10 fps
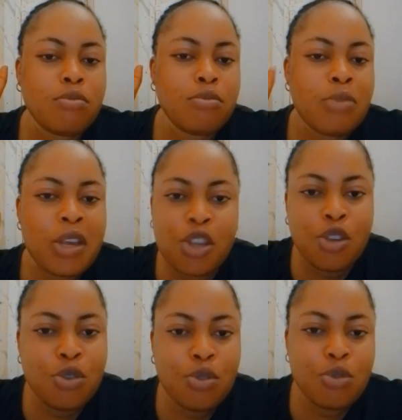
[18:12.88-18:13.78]

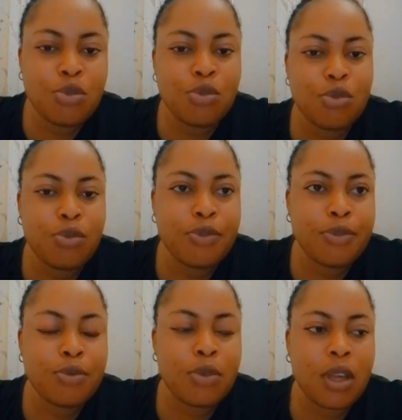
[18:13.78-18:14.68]
making you
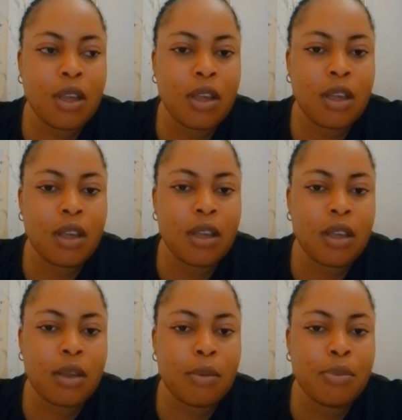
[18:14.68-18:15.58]

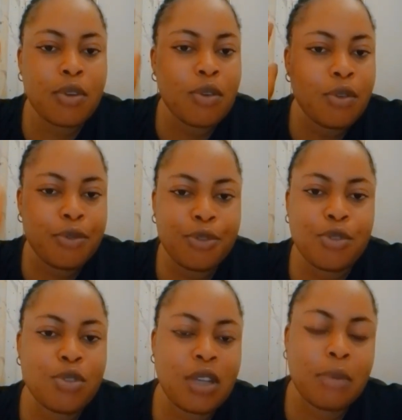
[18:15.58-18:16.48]
be
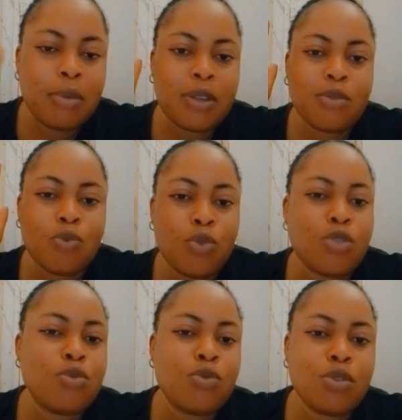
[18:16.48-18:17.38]
confused about what
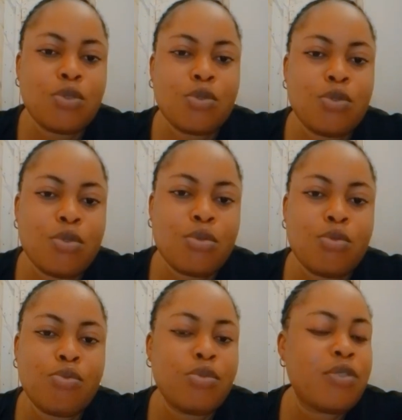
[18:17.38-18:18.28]
you want to do,
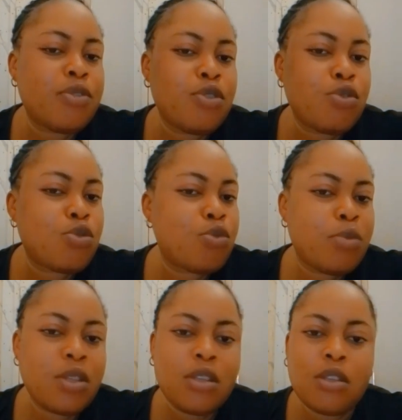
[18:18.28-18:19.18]
giving you so
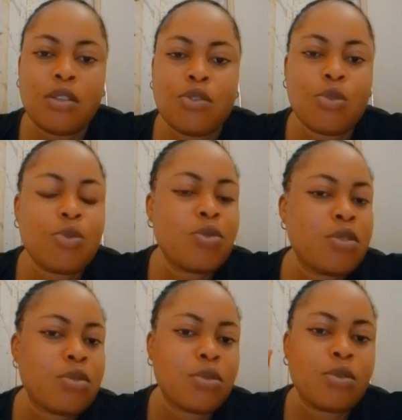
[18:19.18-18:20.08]
many
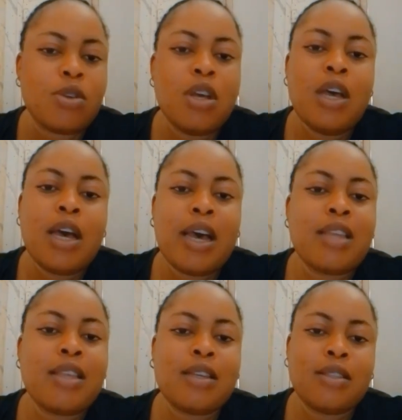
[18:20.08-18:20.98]
stories or
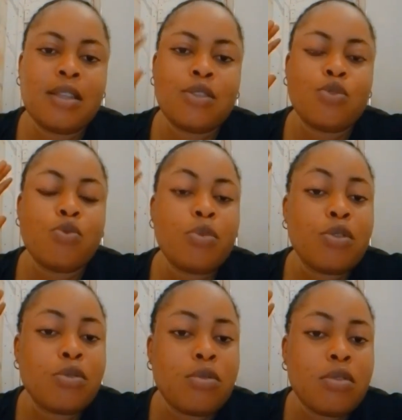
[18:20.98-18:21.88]
ideas that will
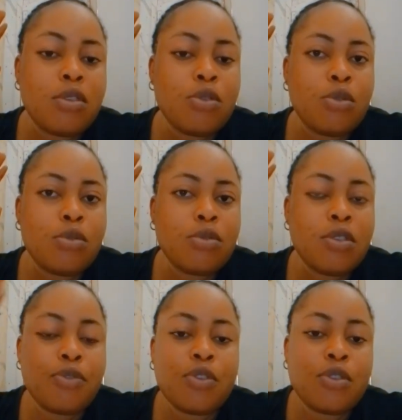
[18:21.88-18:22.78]
be
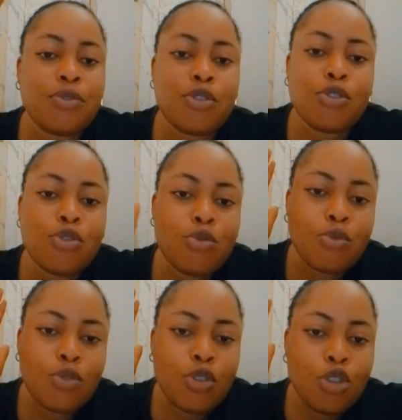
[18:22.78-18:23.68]
difficult for you to
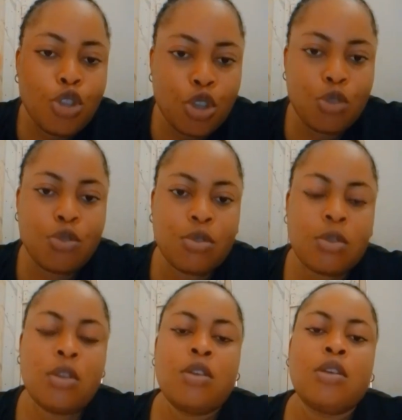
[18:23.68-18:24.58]
choose.
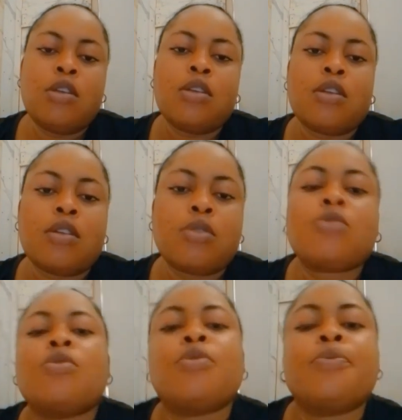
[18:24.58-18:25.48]

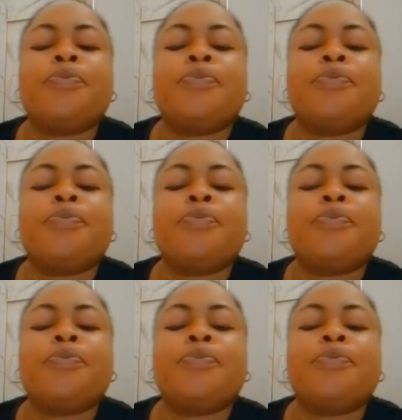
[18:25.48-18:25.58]
So